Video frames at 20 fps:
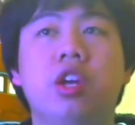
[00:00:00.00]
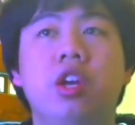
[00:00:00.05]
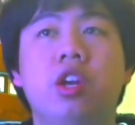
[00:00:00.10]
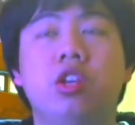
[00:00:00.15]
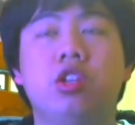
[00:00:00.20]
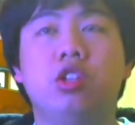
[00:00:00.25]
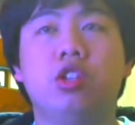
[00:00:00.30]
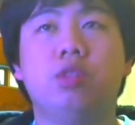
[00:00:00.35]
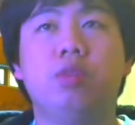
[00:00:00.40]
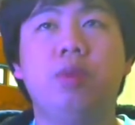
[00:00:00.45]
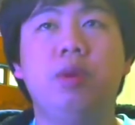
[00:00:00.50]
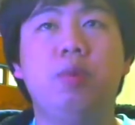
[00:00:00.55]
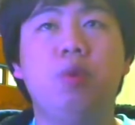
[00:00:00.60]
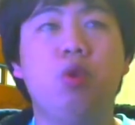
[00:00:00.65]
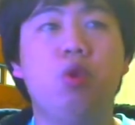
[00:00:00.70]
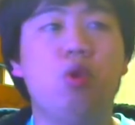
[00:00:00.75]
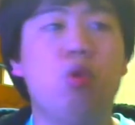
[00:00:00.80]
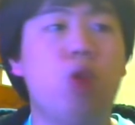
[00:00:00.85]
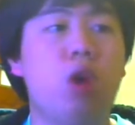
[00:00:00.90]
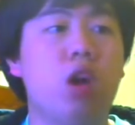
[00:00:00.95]
Certain people
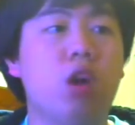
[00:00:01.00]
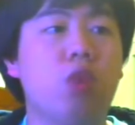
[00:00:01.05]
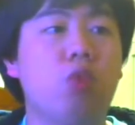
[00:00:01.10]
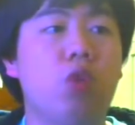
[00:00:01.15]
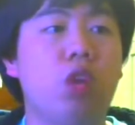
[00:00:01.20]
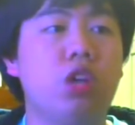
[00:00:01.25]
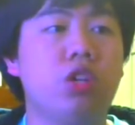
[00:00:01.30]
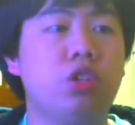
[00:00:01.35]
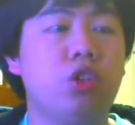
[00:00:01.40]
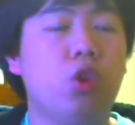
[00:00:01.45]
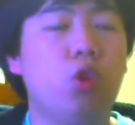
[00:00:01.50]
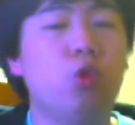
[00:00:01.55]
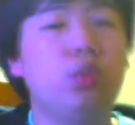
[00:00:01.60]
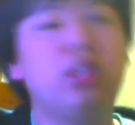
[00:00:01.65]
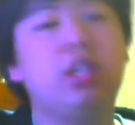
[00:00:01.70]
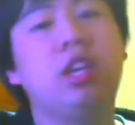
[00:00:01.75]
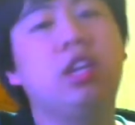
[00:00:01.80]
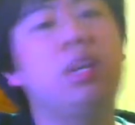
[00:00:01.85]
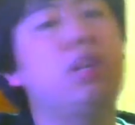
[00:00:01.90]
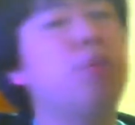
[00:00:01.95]
will want to watch only
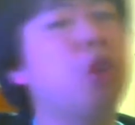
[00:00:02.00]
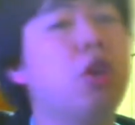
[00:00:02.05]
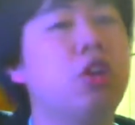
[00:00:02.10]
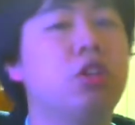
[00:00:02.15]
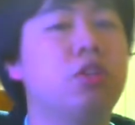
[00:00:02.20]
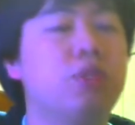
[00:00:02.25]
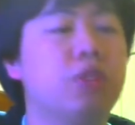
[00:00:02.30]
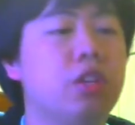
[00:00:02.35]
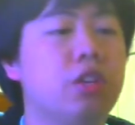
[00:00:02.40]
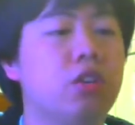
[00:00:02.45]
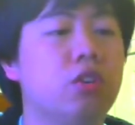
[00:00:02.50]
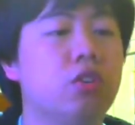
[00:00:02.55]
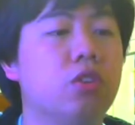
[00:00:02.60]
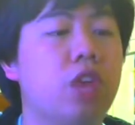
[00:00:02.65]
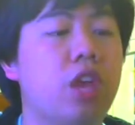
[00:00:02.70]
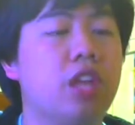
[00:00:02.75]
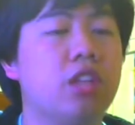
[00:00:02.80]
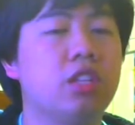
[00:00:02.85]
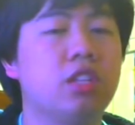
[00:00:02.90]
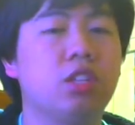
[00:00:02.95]
Kingdom Hearts videos,
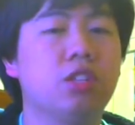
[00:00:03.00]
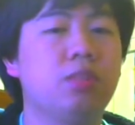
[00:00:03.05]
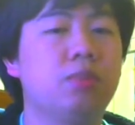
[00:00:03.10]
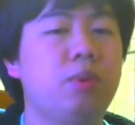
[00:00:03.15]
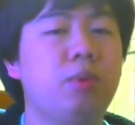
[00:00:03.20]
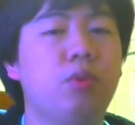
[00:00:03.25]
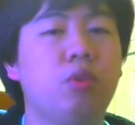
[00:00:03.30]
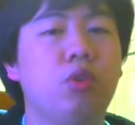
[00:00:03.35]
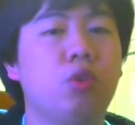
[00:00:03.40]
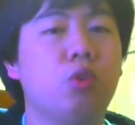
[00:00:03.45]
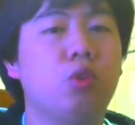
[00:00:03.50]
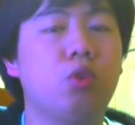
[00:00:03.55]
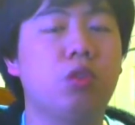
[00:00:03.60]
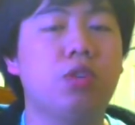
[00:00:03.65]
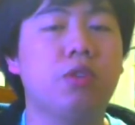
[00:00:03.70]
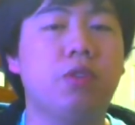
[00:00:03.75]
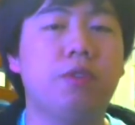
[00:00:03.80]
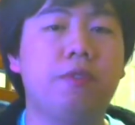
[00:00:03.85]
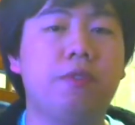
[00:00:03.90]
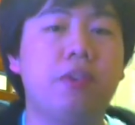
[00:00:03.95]
and certain people will only watch
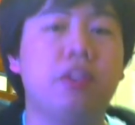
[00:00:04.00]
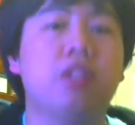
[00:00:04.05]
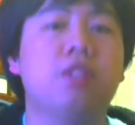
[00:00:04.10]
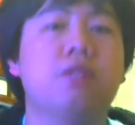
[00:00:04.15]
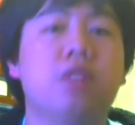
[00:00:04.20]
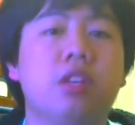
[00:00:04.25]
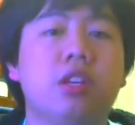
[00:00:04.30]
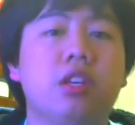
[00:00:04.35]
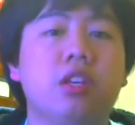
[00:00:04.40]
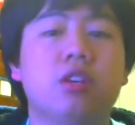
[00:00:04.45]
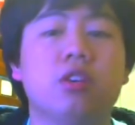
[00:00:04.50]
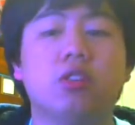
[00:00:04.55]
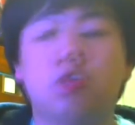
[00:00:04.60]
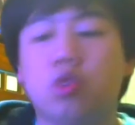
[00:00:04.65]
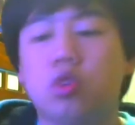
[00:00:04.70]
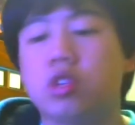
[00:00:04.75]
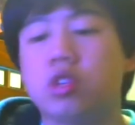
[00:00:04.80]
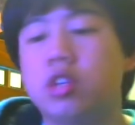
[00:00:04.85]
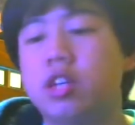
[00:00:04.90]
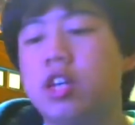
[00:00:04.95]
Final Fantasy videos
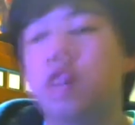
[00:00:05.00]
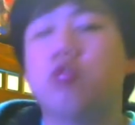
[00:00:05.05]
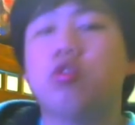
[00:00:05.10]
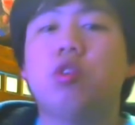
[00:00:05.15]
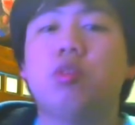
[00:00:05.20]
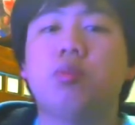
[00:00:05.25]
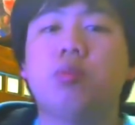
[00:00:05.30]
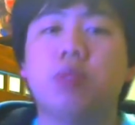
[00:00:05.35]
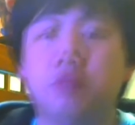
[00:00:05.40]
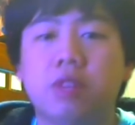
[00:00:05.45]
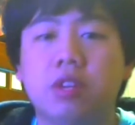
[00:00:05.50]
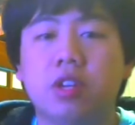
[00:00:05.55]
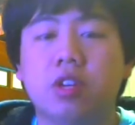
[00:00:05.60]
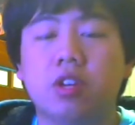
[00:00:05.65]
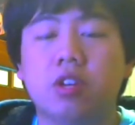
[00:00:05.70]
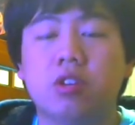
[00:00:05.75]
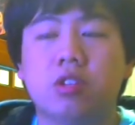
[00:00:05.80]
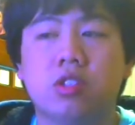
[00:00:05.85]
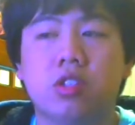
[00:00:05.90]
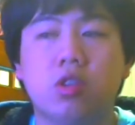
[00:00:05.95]
or Danganronpa
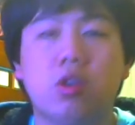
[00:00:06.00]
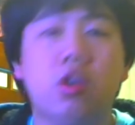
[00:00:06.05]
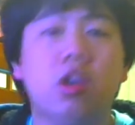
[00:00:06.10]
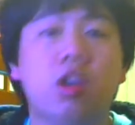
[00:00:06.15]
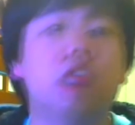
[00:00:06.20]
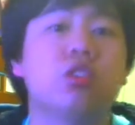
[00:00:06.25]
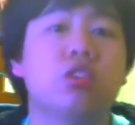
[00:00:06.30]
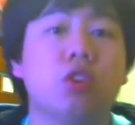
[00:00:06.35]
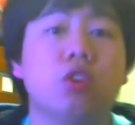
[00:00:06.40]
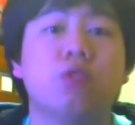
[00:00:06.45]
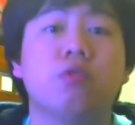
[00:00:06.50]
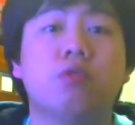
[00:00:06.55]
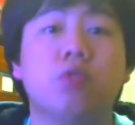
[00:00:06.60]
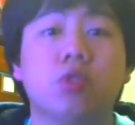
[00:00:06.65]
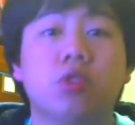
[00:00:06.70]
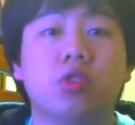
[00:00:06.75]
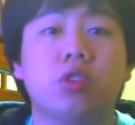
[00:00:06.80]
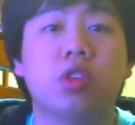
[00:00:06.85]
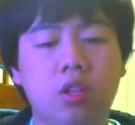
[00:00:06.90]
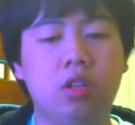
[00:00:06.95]
videos, so on and so
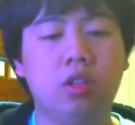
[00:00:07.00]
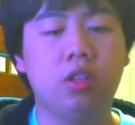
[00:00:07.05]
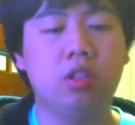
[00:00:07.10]
forth.